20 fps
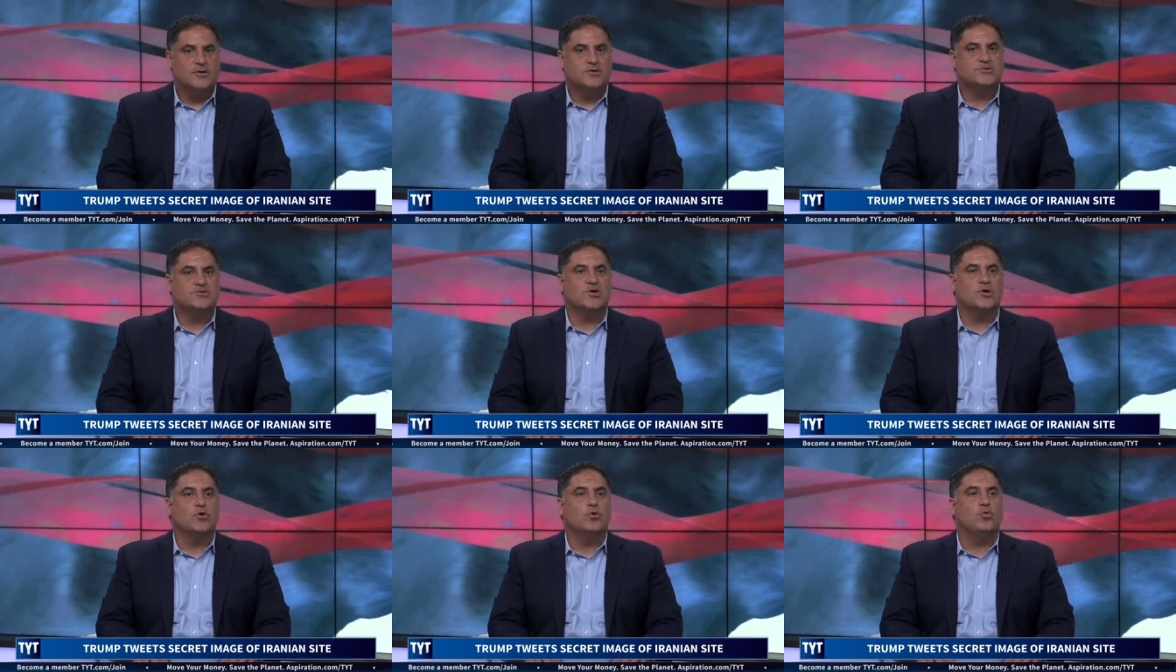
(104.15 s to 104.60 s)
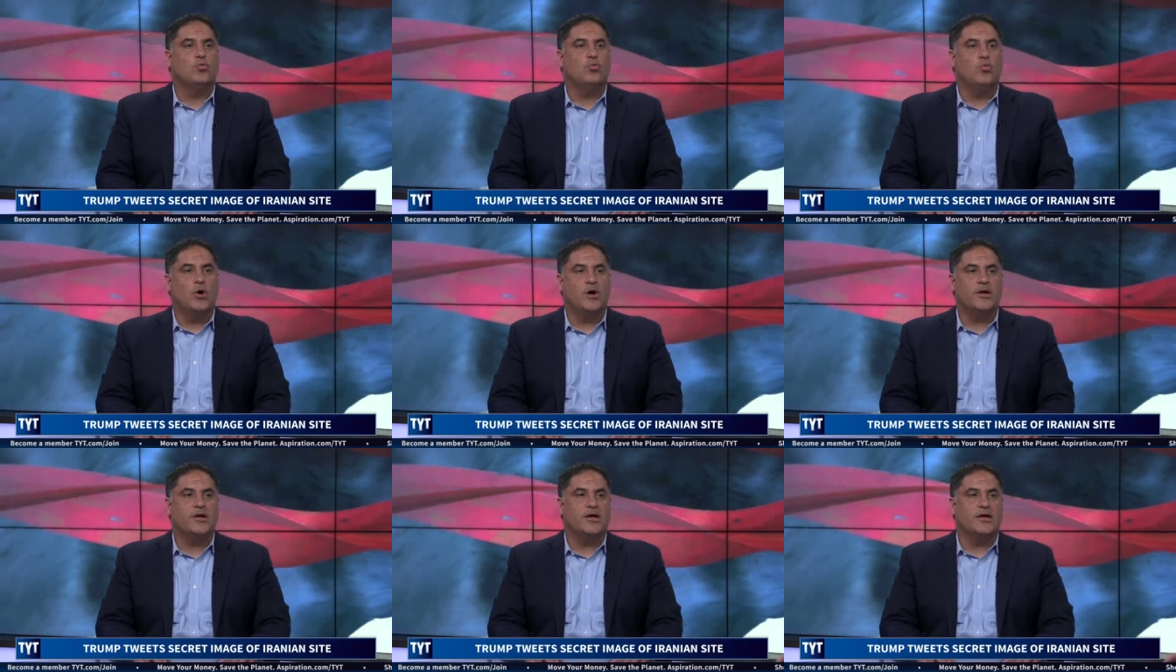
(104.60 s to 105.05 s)
So
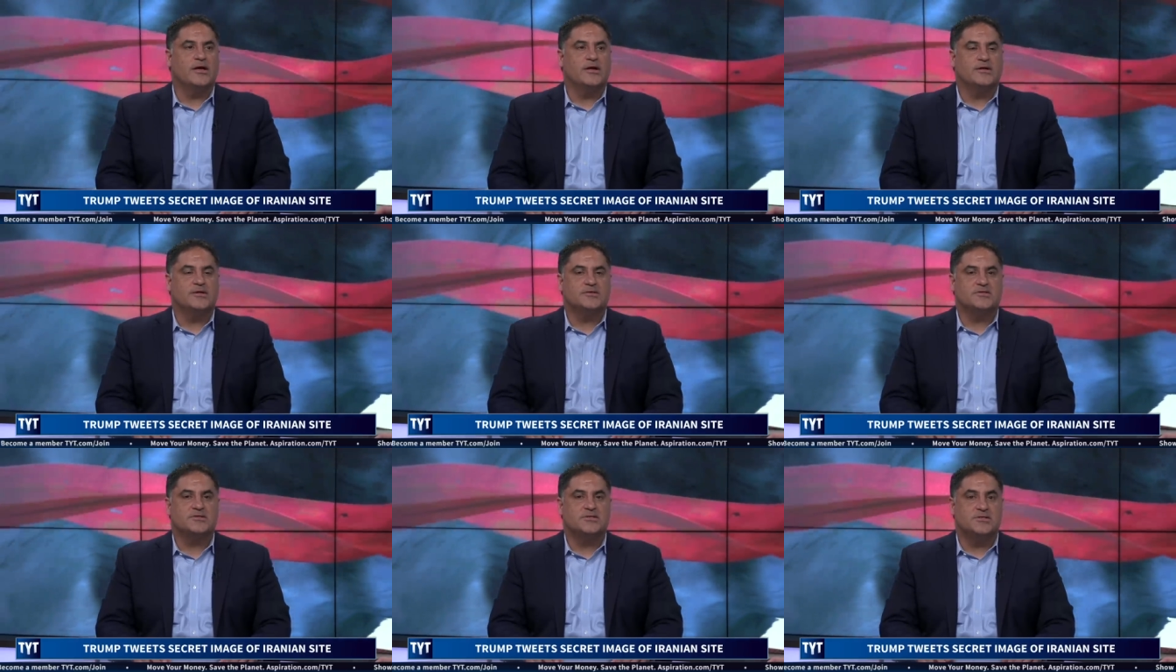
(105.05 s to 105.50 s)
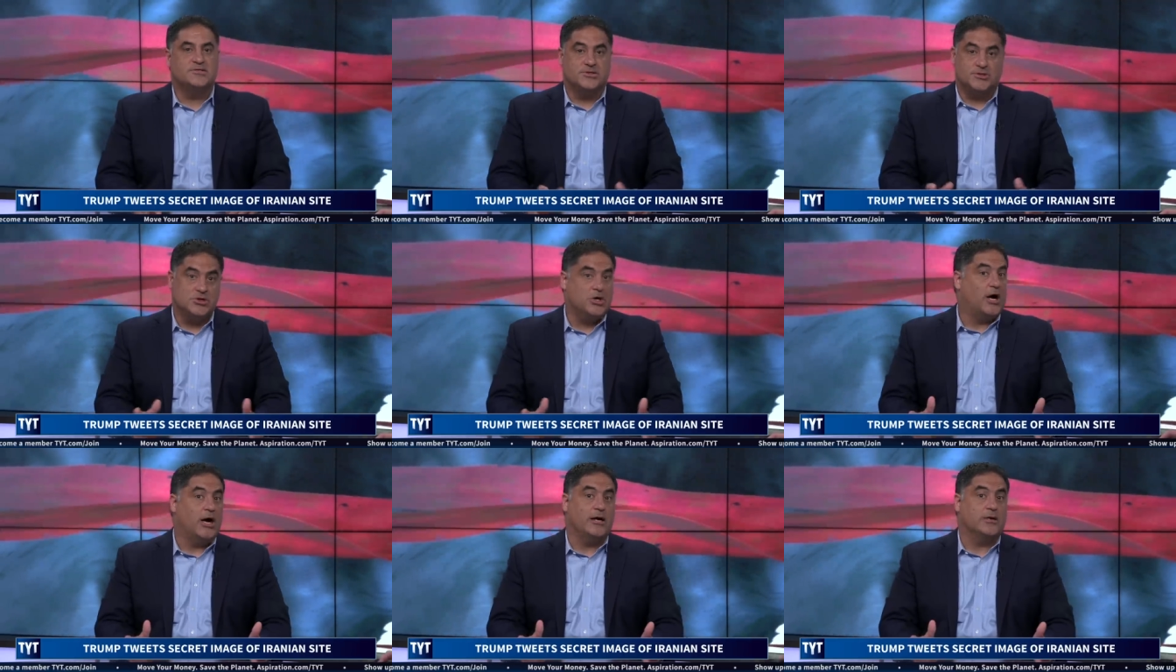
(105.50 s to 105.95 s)
one is he's
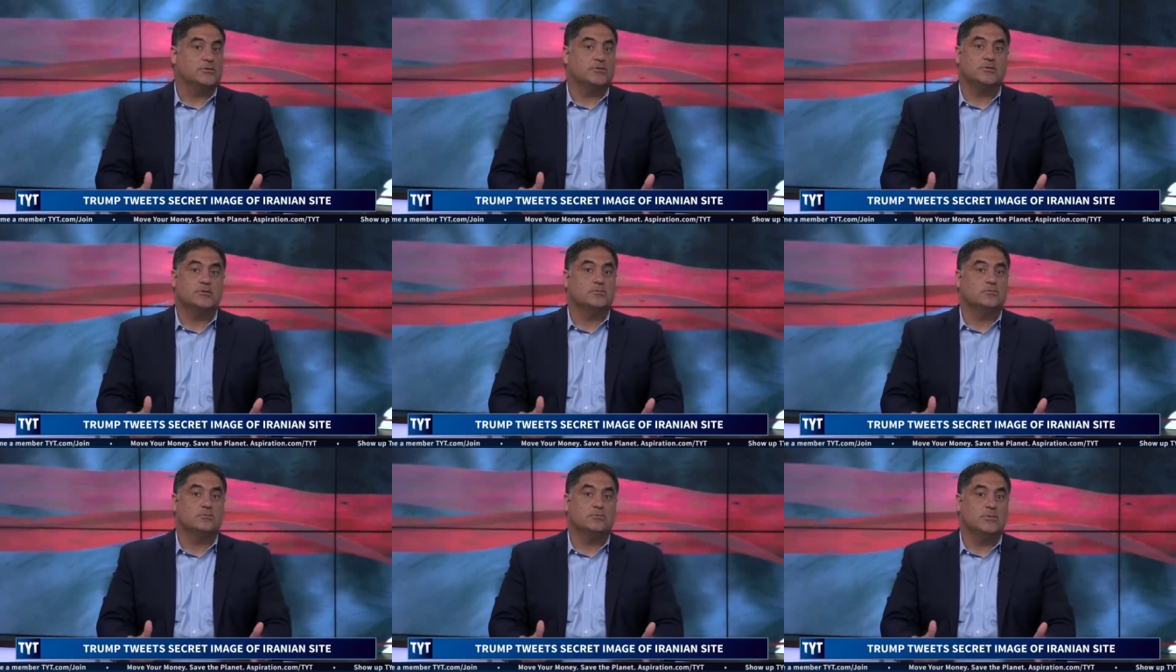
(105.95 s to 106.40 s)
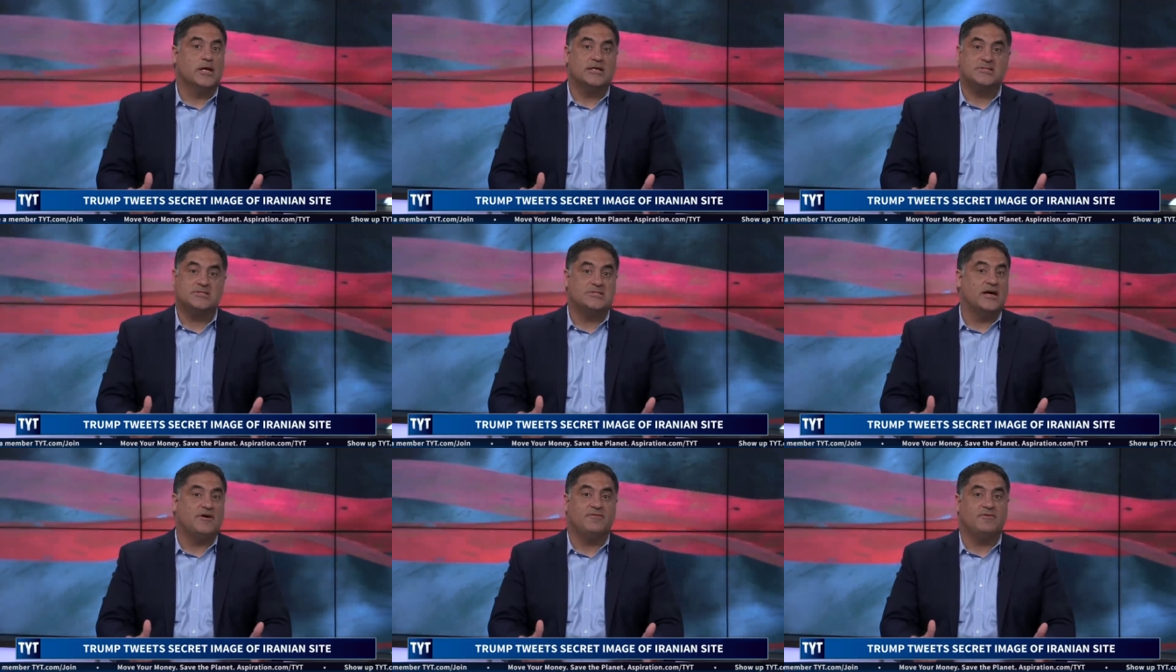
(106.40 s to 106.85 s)
a child.
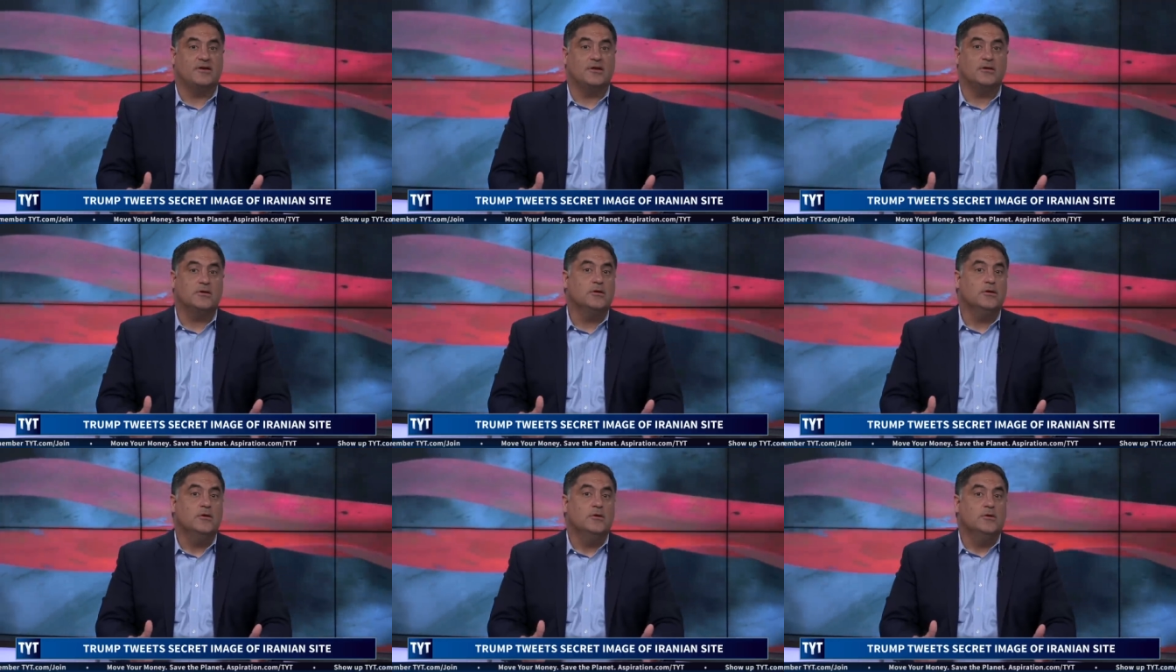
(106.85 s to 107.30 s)
That's definite.